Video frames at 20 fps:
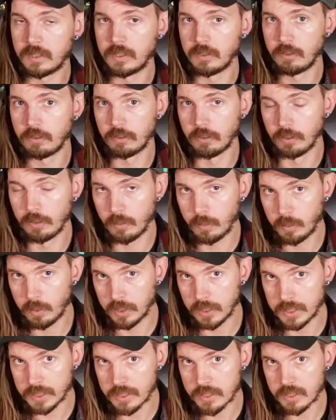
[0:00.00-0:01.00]
through the
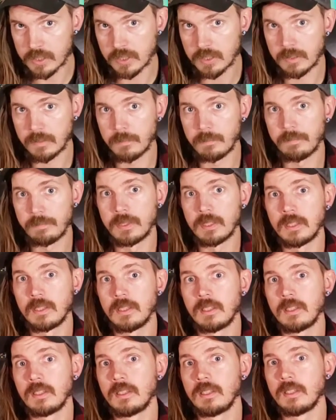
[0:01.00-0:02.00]
woods.
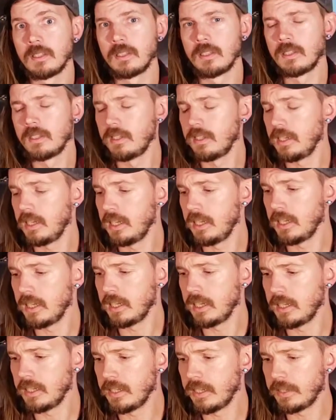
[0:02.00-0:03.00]

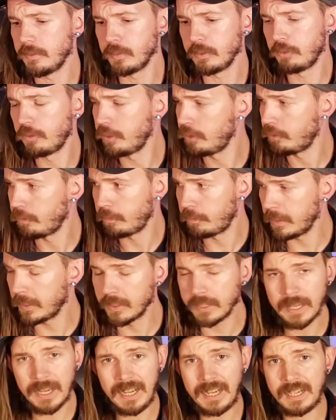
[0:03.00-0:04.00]
And it was just
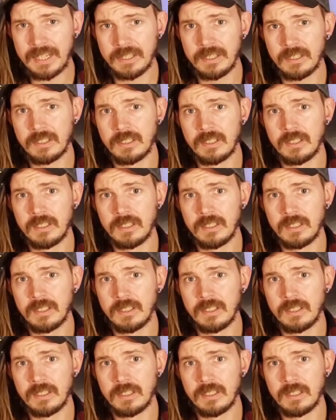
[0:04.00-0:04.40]
very odd.